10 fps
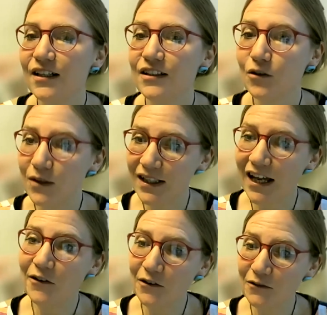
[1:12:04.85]
to
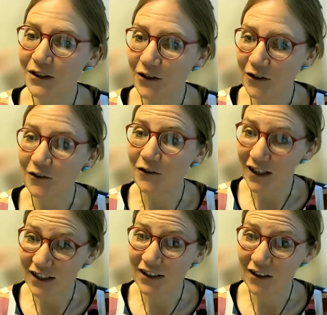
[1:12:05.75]
allow the return of
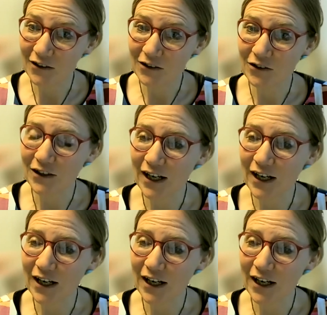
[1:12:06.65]
any cultural